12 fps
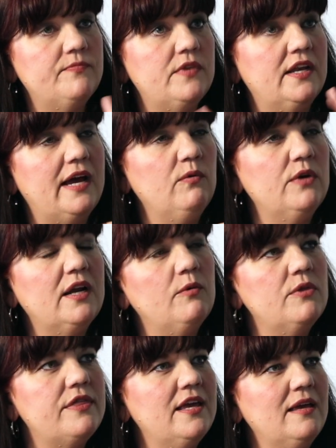And now when I
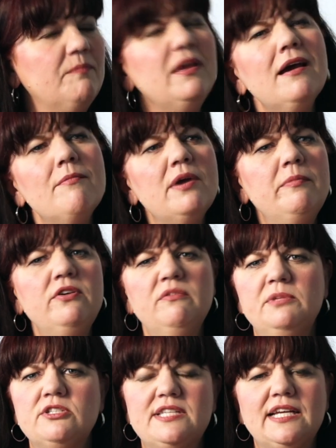would think, yeah, maybe you've
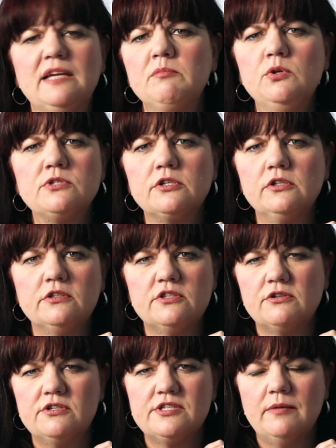been singing musicals
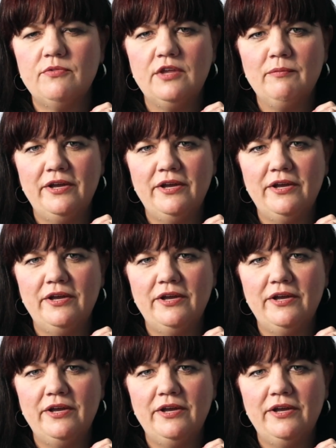or something,